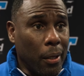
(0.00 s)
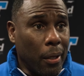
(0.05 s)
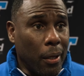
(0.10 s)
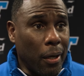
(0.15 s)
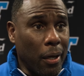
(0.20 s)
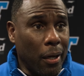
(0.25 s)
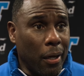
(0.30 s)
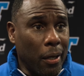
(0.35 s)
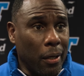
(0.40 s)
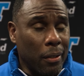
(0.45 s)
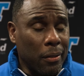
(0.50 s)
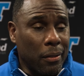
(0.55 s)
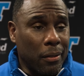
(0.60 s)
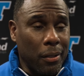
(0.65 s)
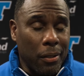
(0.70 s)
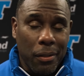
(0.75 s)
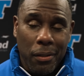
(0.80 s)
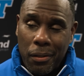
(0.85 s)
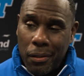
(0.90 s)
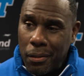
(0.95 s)

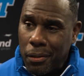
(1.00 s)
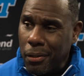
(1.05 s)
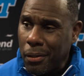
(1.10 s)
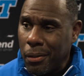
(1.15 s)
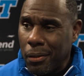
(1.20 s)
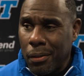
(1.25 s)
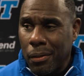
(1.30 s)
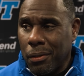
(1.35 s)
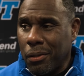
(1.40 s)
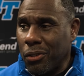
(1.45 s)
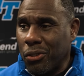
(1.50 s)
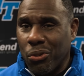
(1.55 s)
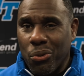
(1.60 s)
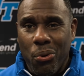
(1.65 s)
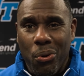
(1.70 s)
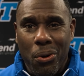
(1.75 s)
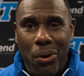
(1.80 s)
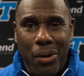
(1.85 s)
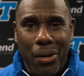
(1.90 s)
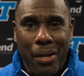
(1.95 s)
to
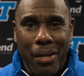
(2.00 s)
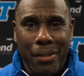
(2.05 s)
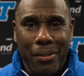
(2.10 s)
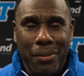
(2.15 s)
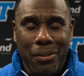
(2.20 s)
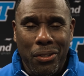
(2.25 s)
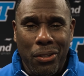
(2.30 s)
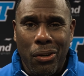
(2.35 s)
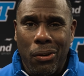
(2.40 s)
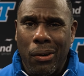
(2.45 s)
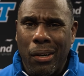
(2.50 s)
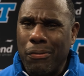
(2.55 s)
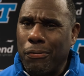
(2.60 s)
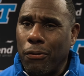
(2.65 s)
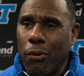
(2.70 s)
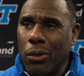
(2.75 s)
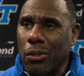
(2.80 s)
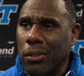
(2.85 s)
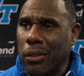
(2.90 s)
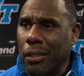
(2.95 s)
score. And, you know,
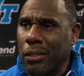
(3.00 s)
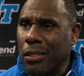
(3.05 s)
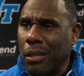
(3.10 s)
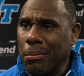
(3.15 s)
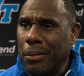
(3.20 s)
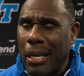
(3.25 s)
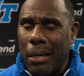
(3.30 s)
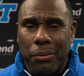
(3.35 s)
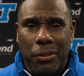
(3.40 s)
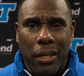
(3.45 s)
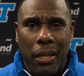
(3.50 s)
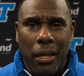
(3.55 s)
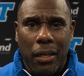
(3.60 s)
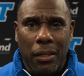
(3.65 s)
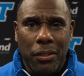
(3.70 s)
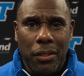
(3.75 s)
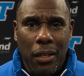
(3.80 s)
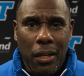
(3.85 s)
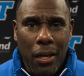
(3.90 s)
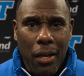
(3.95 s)
unfortunately, sometimes
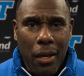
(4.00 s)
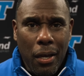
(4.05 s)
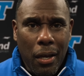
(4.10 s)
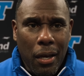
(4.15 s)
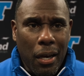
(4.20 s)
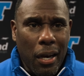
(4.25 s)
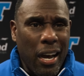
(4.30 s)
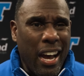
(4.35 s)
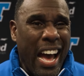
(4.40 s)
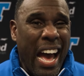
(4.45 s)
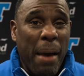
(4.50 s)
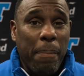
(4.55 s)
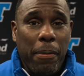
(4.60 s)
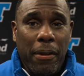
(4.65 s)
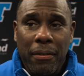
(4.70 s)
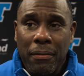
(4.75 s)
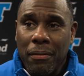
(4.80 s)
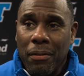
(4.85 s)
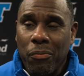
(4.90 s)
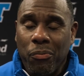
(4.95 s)
things
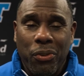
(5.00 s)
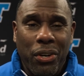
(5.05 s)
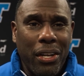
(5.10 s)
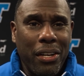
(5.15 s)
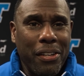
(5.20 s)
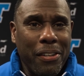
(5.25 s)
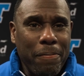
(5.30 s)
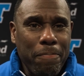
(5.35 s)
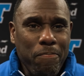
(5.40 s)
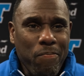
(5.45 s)
happen. But